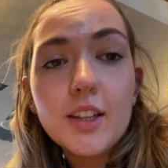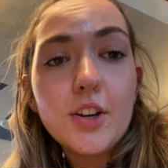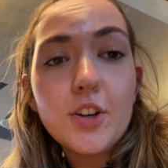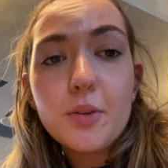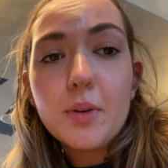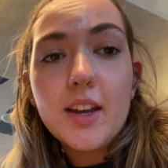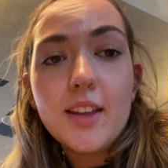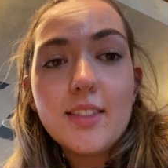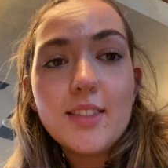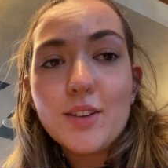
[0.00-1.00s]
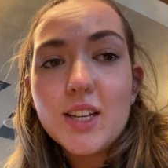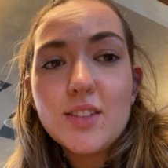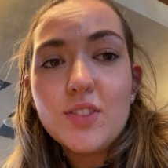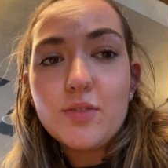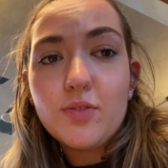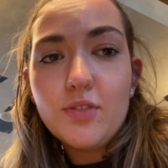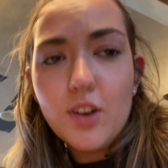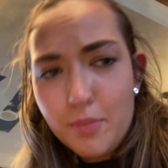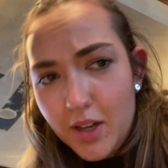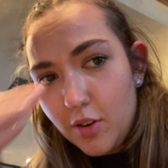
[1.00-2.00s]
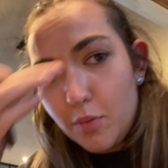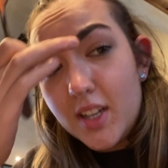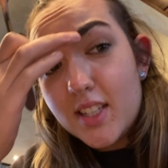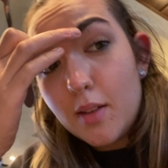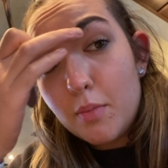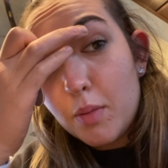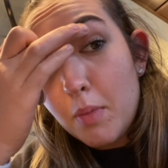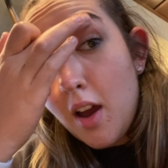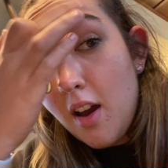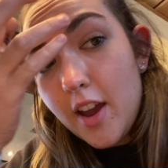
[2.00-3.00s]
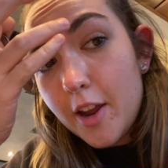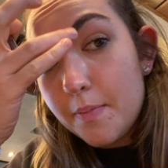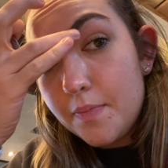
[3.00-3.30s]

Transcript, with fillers: really don't know where the rest of this Oh my god, what is that with my eye?